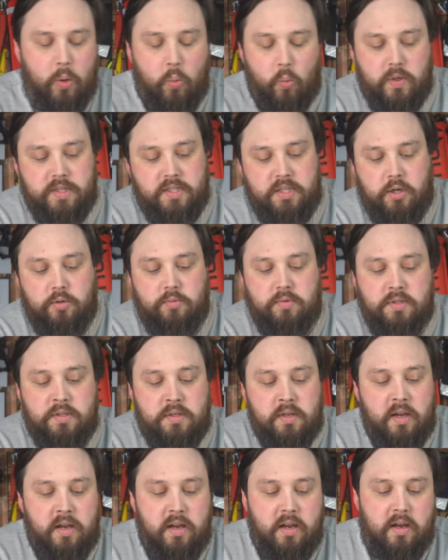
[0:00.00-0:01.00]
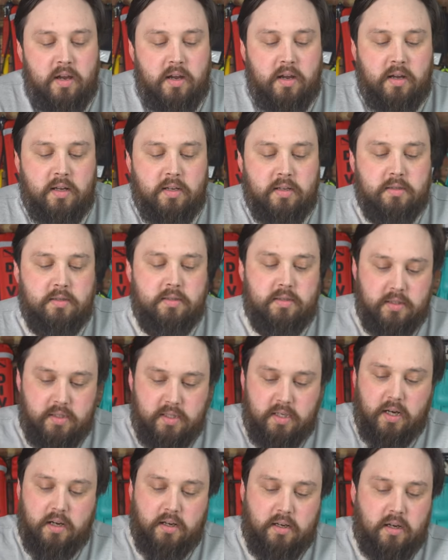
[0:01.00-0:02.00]
we don't
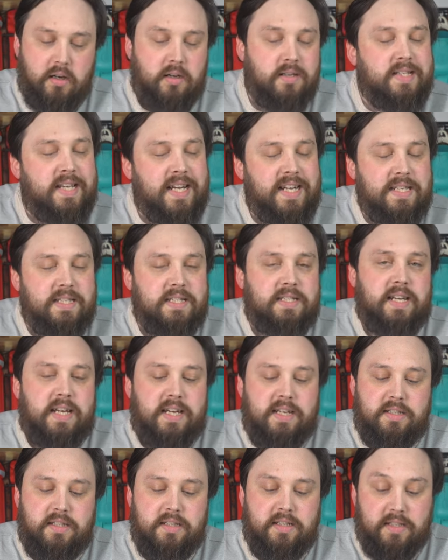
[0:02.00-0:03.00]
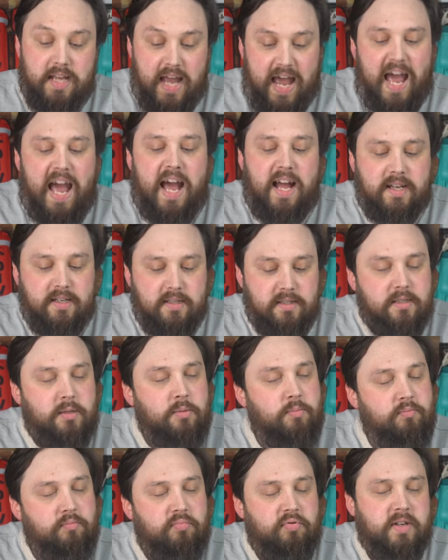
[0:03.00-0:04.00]
dunk our second stages and
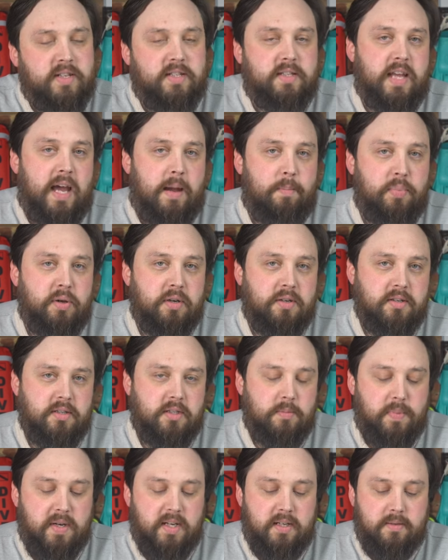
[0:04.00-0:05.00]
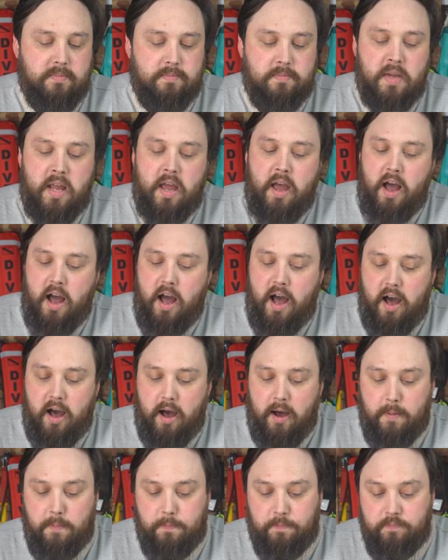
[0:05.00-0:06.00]
press that purge button.
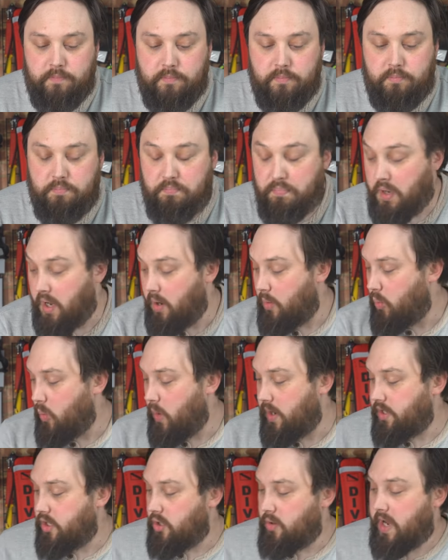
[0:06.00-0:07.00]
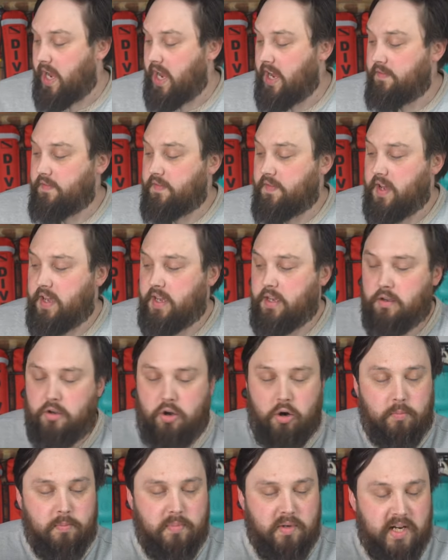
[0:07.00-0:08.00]
But when you have a
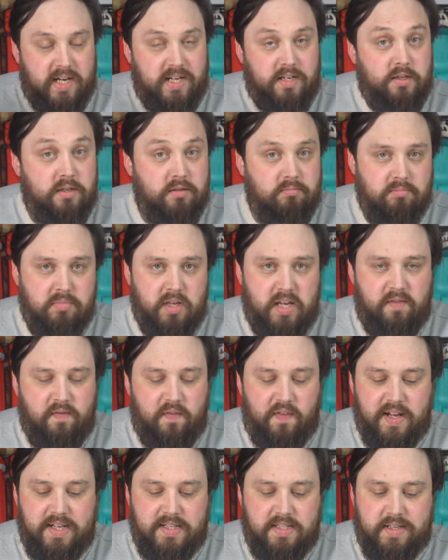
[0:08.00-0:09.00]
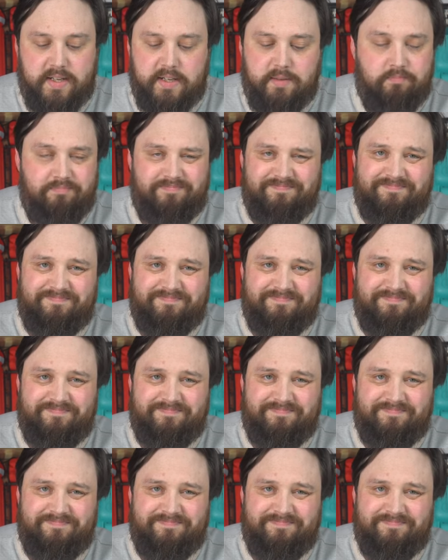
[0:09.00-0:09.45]
combination inflator,